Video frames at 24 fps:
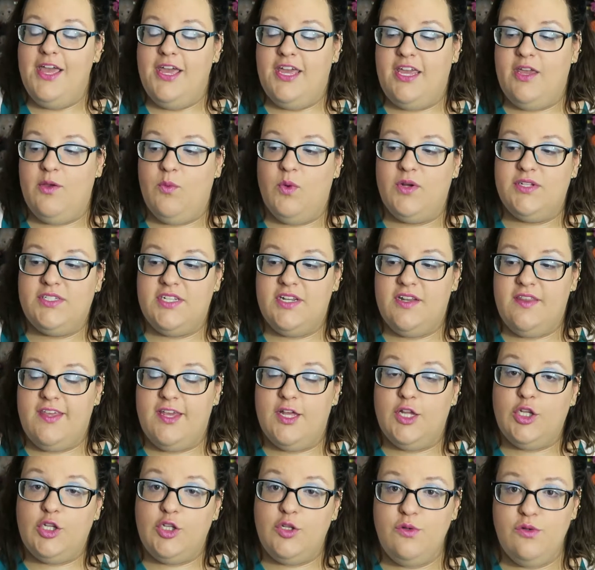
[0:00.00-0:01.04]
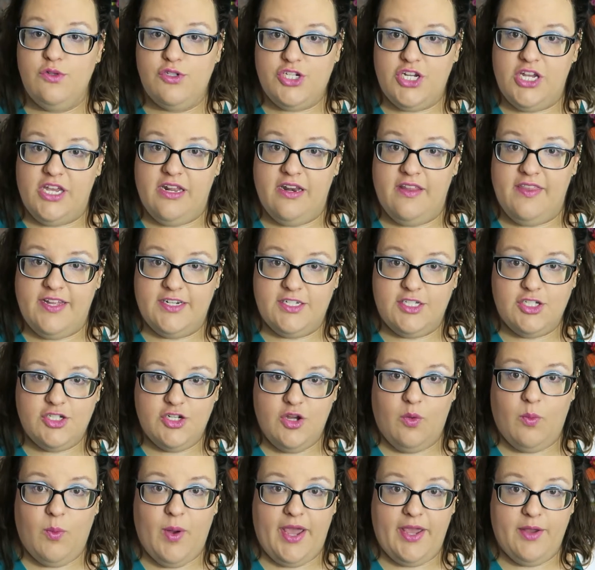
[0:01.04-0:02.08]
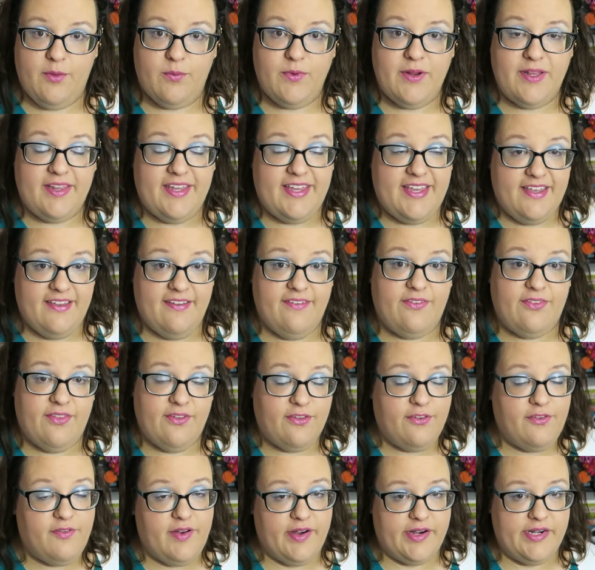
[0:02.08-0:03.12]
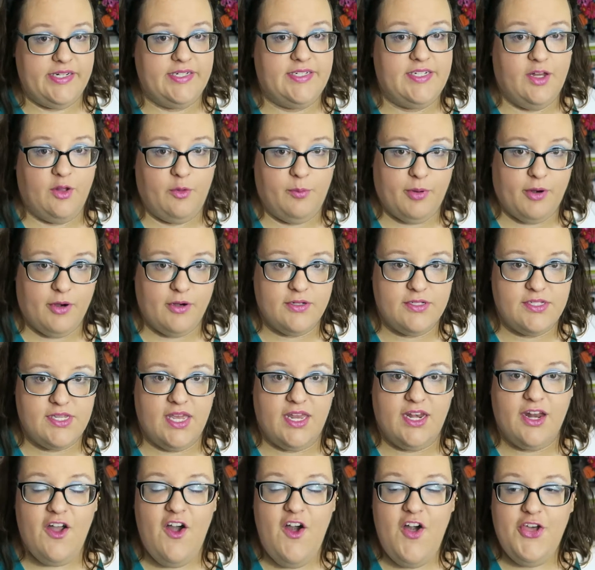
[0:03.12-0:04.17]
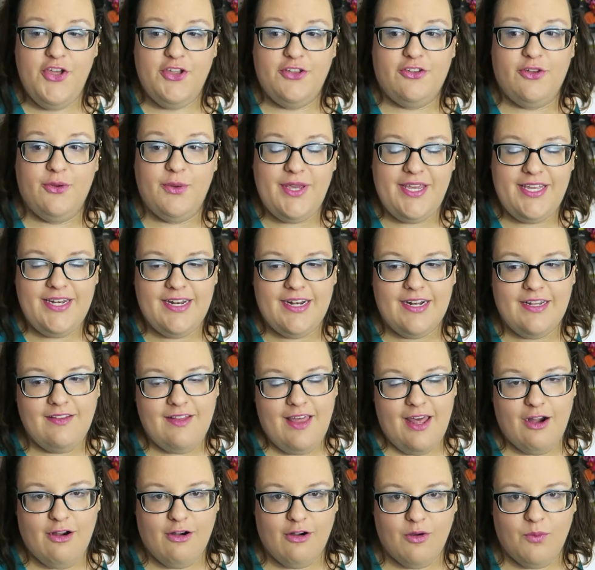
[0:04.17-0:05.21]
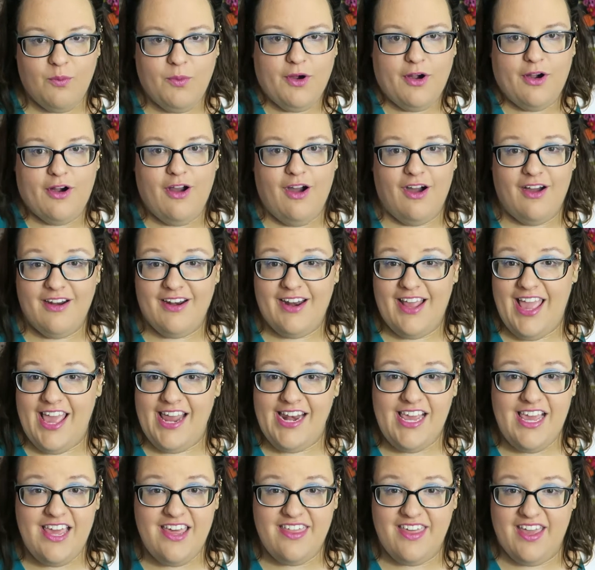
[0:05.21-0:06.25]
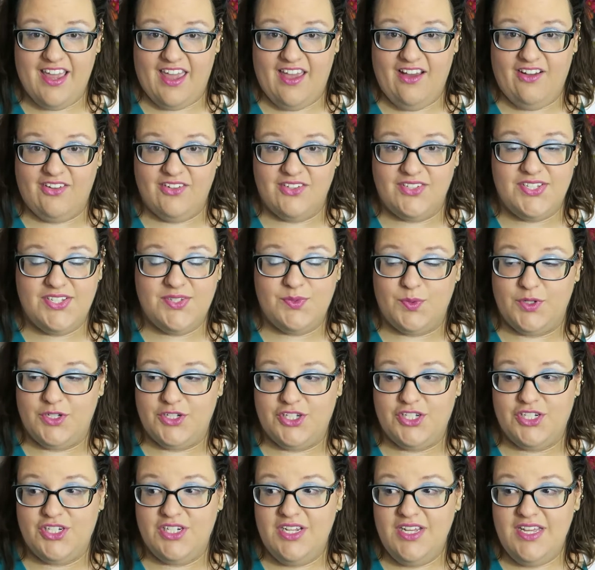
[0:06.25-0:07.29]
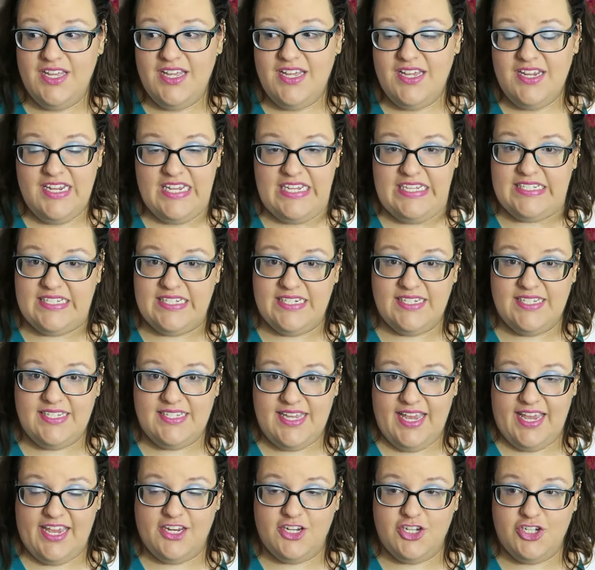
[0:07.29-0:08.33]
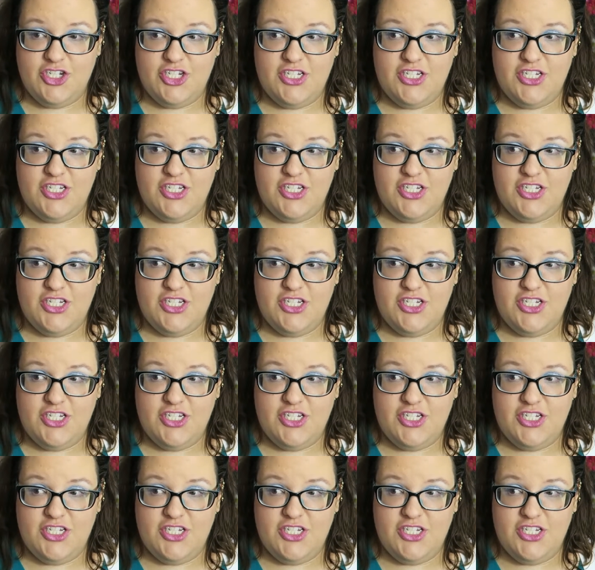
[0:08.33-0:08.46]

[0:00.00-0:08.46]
He wanted the illusion that Snow White really is this fairy tale person. So he didn't let her work on anything else, which is insane.